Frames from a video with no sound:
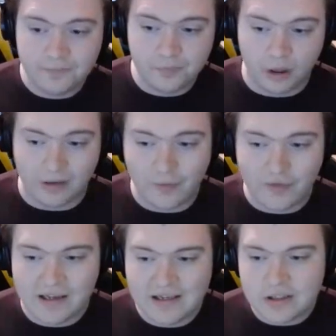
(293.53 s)
Another
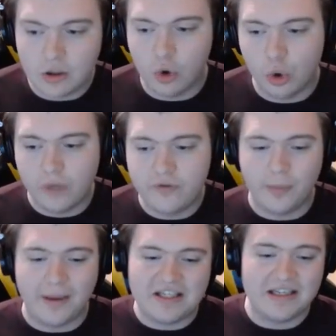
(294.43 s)
thing is, all of your
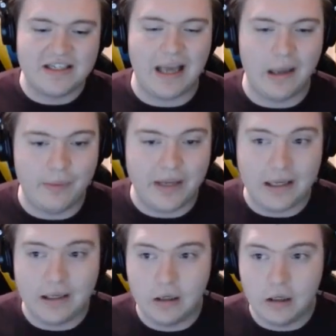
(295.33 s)
blessings can
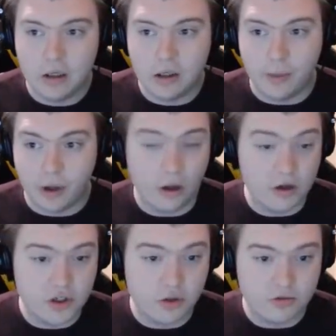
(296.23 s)
be
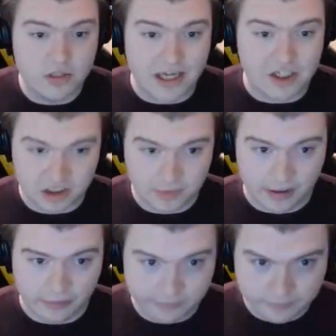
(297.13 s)
purged /
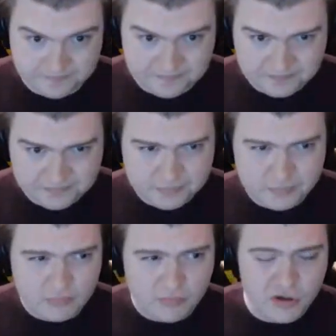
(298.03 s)
dispelled.
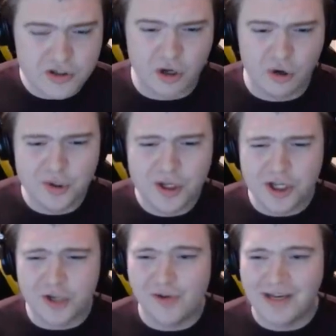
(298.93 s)
So
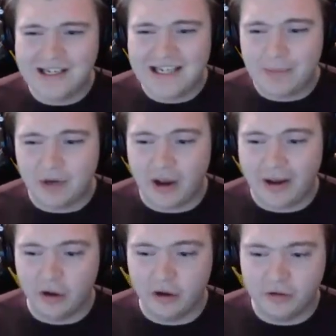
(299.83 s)
you really need to keep an eye
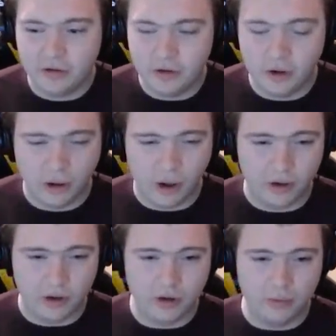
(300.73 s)
on
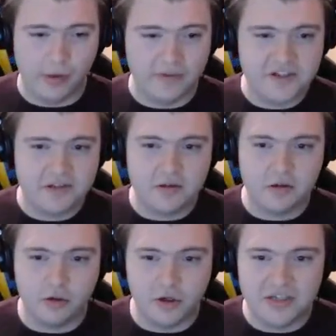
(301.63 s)
buffs
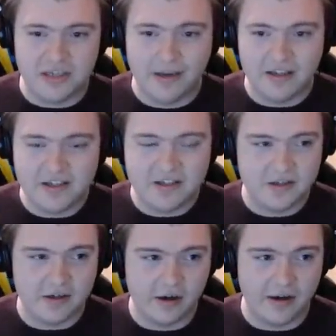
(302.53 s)
on your teammates.
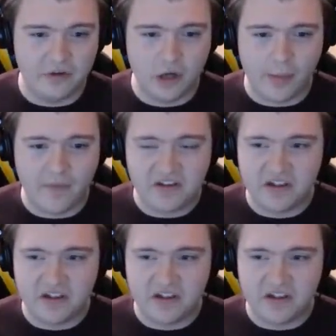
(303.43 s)
If you're not buffing your